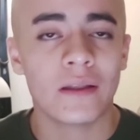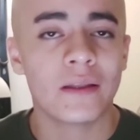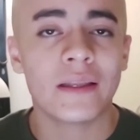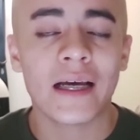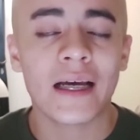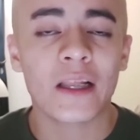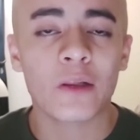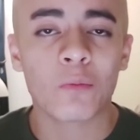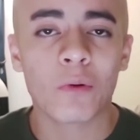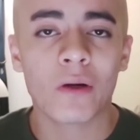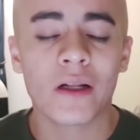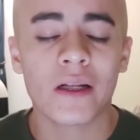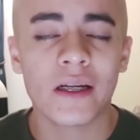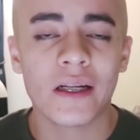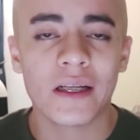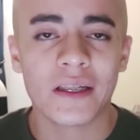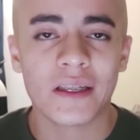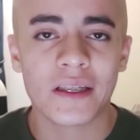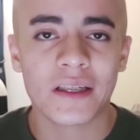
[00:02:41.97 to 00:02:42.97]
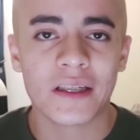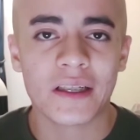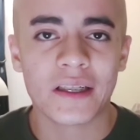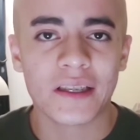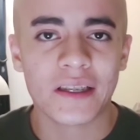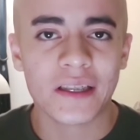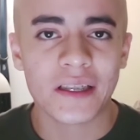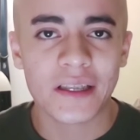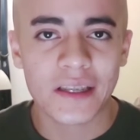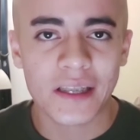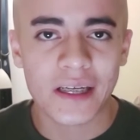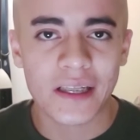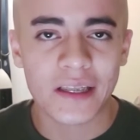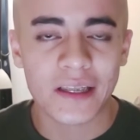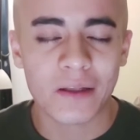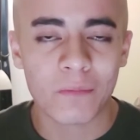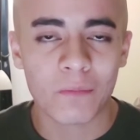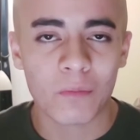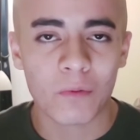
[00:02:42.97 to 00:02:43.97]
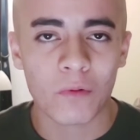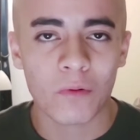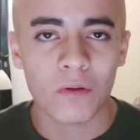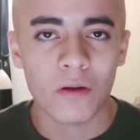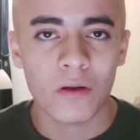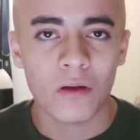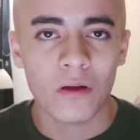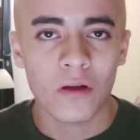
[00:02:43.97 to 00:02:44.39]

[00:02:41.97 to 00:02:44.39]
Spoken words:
That's what it is. It's that simple.